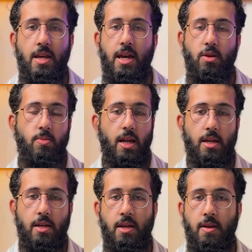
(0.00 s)
and it'll be
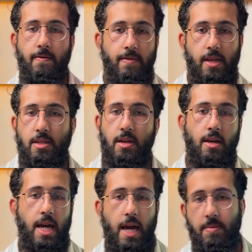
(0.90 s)
like
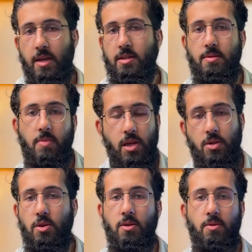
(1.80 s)
Visa, Amex,
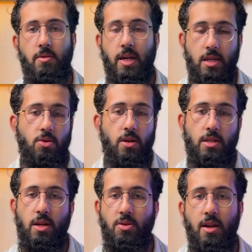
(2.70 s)
Maestro, etc.,
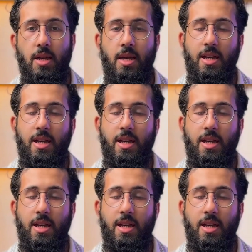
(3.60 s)
etc.